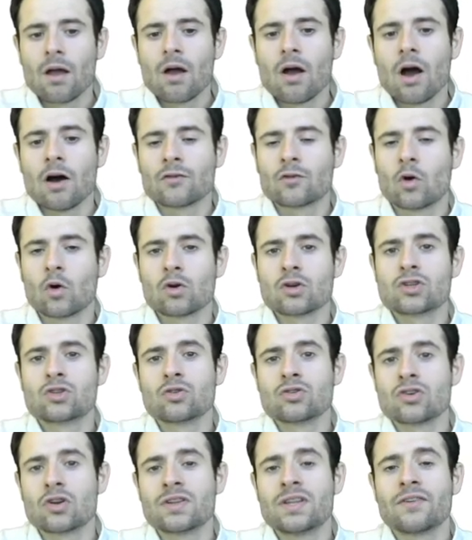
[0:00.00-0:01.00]
Of course,
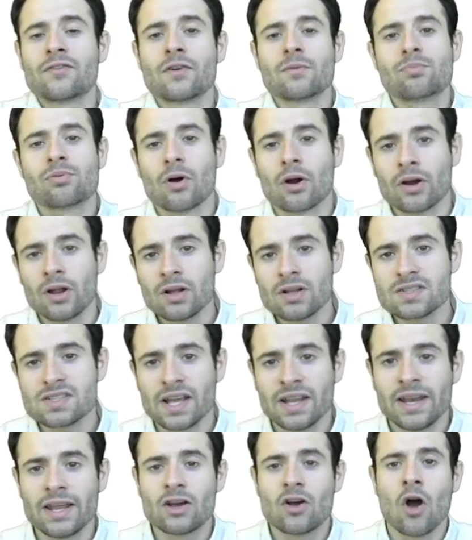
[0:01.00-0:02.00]
those are different products
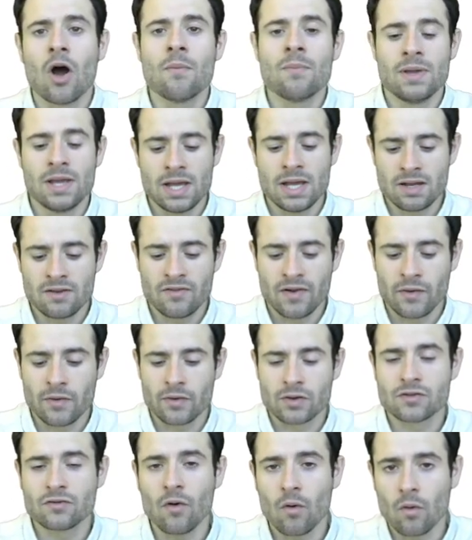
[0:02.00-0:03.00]
and they come in
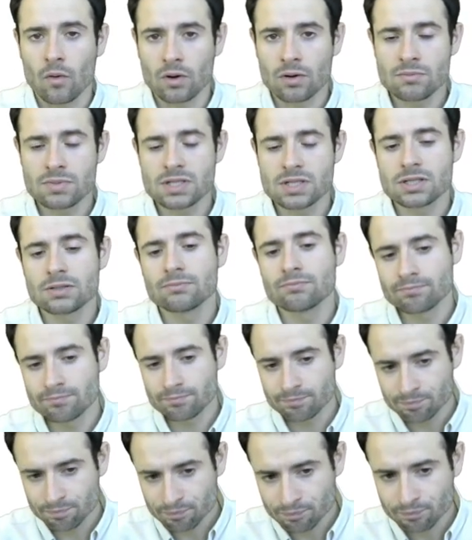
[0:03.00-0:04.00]
various forms,
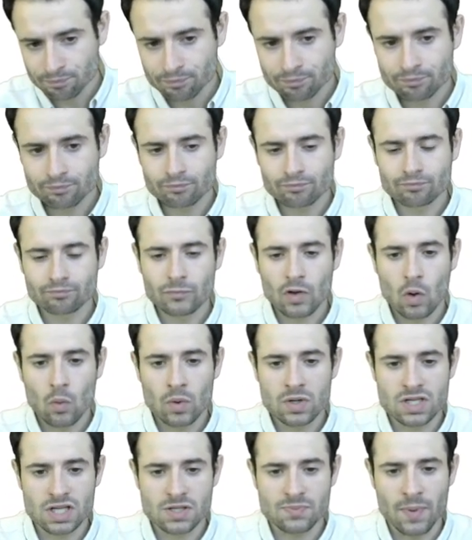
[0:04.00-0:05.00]

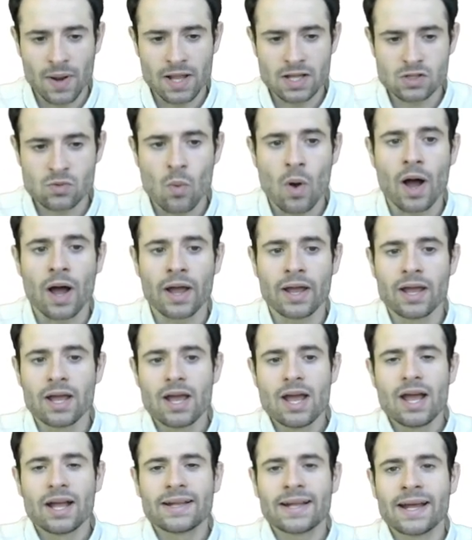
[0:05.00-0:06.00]
which explains why
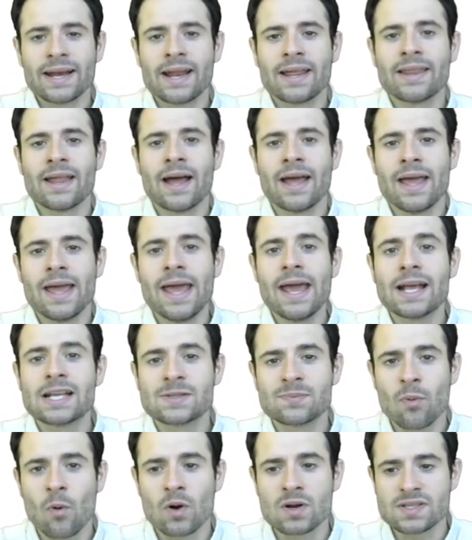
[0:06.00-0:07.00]
Canada
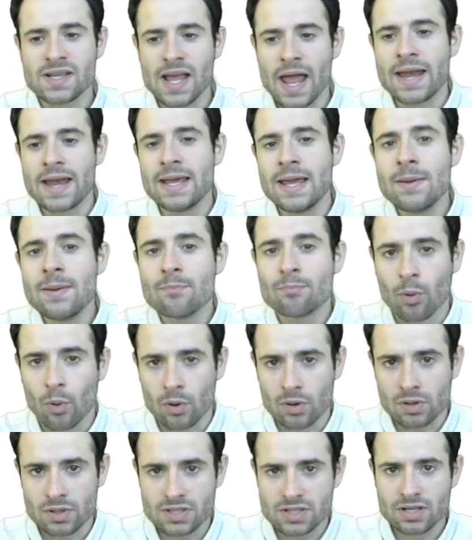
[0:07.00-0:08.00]
exports and
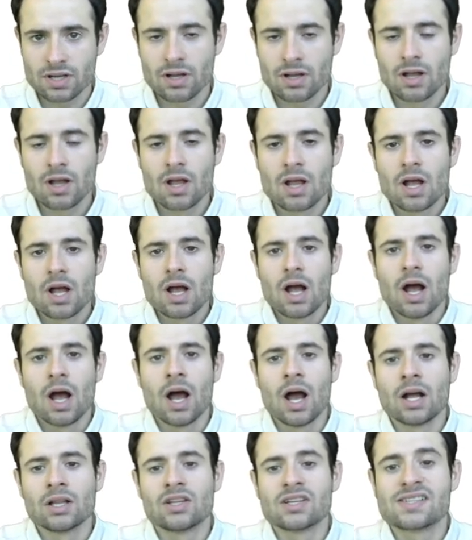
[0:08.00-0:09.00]
imports
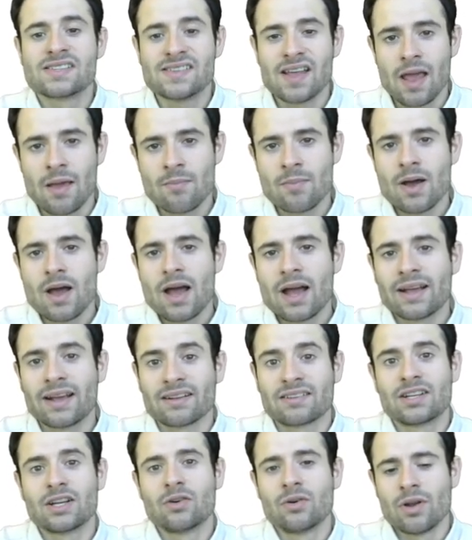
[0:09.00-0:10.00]
uh, the same
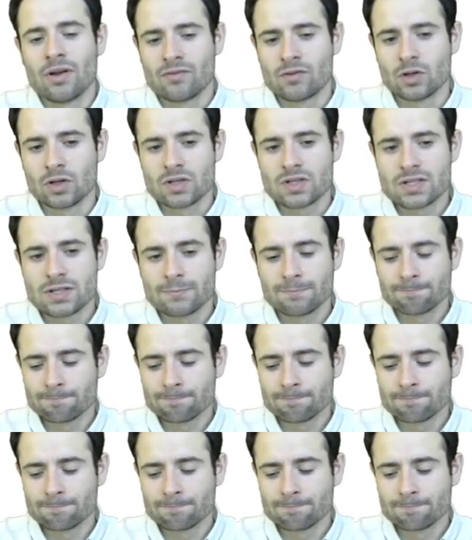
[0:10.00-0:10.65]
category of goods.